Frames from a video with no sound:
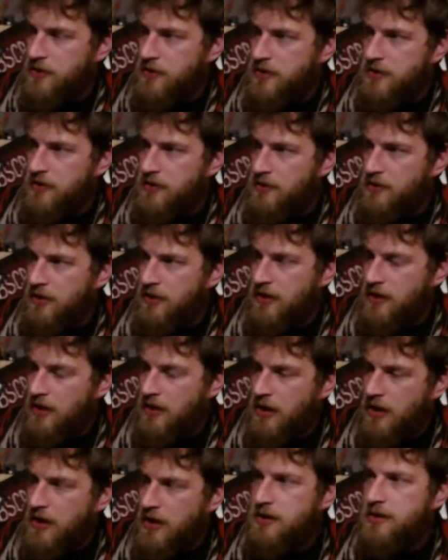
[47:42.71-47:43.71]
shield
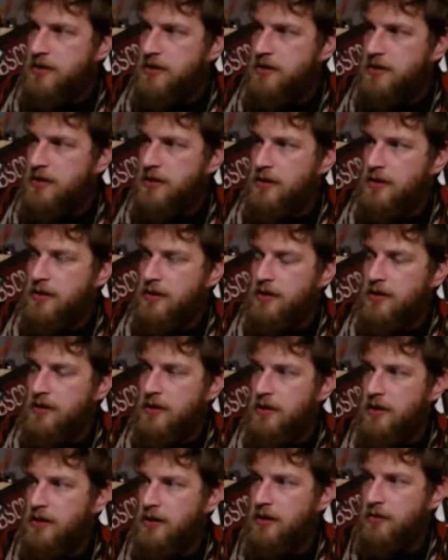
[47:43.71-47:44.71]
tonight
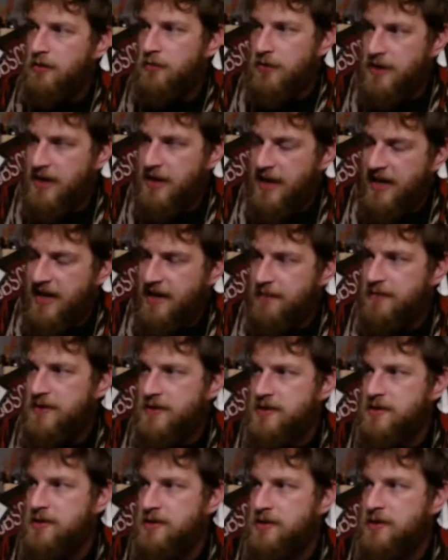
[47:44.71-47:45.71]
with
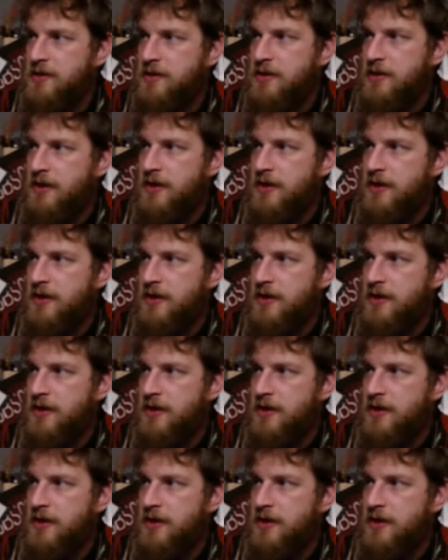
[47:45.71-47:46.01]
canvas.